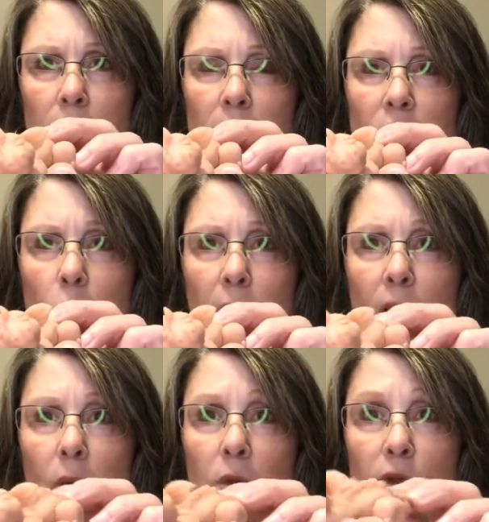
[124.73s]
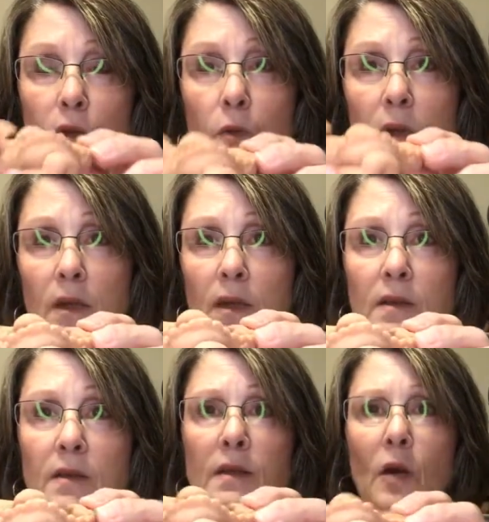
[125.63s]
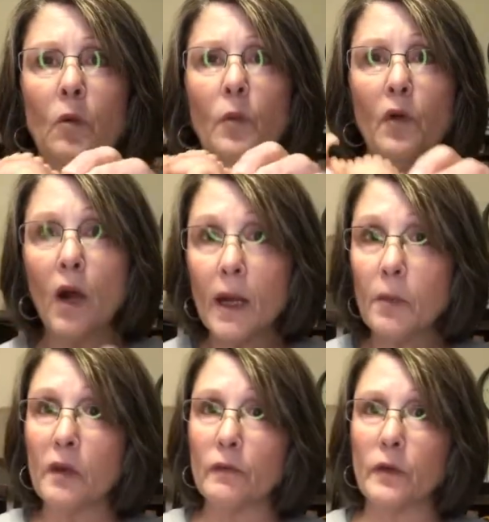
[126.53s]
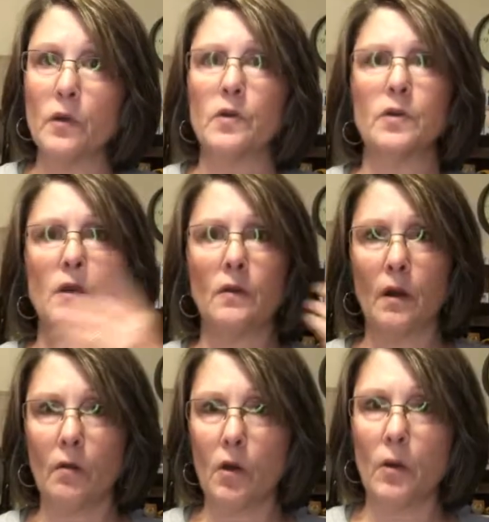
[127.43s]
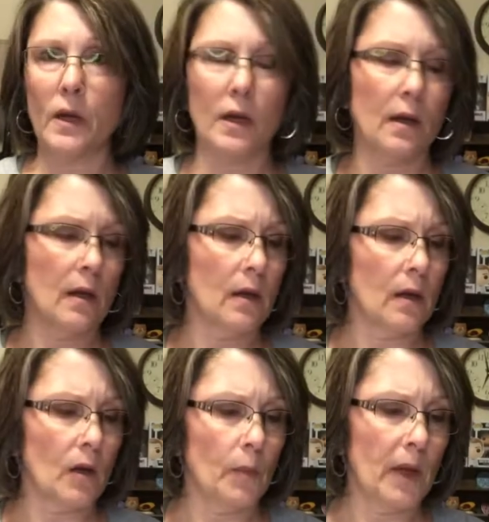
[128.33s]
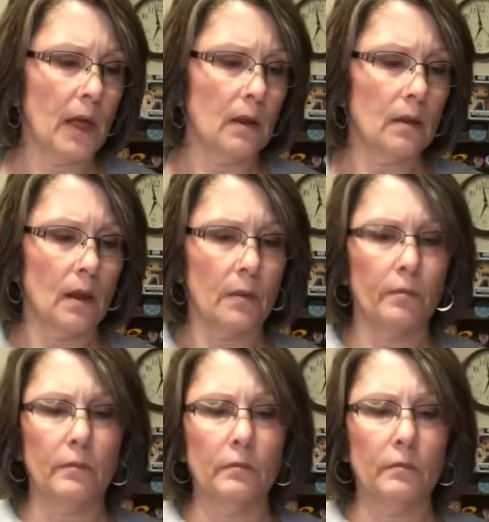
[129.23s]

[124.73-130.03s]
So what I will do with these is I will prime them first, and then I'll go ahead and I'll paint them.